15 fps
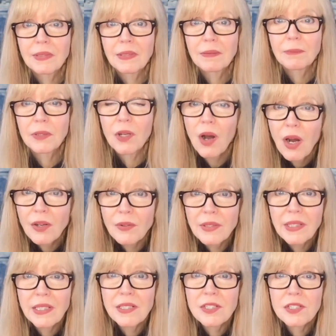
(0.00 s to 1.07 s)
the
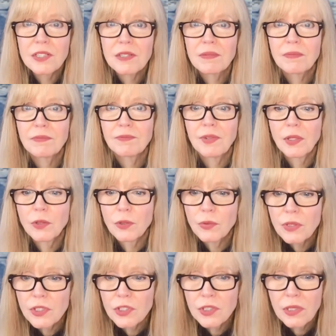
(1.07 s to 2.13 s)
congregants, fellow
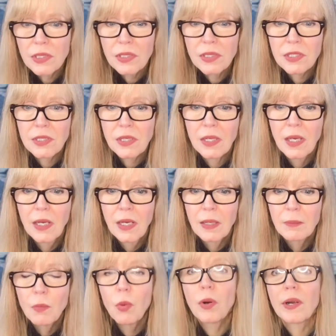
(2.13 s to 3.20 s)
Christians,
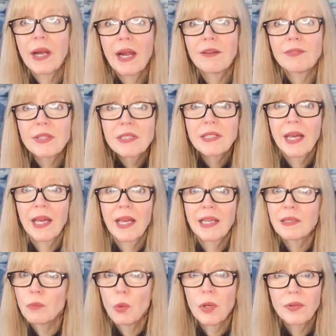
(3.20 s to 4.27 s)
more every day
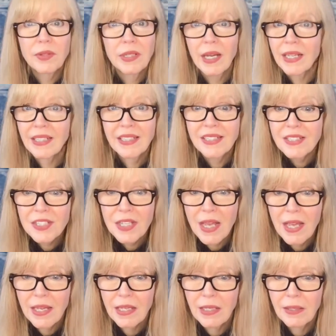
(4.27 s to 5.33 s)
and more than I can
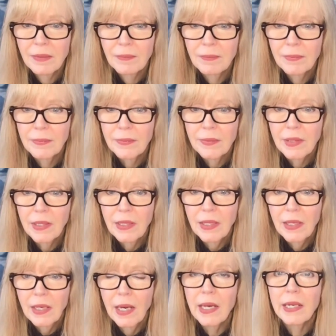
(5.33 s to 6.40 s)
say.
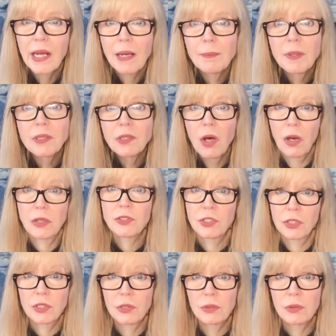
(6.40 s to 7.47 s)
And I belong
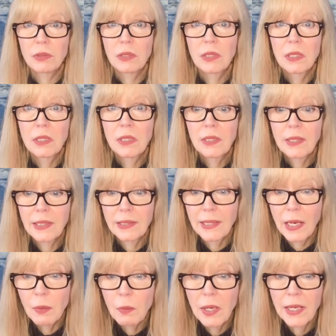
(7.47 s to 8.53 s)
to you in
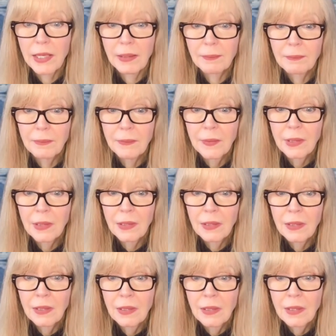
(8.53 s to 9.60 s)
that way,
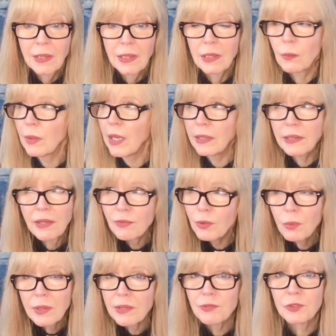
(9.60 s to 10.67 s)
in a way I never
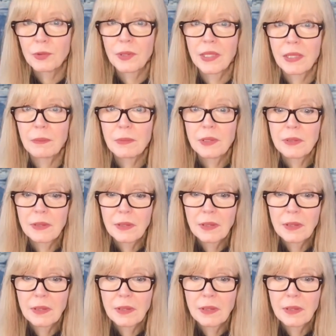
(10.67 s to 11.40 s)
would have dreamed.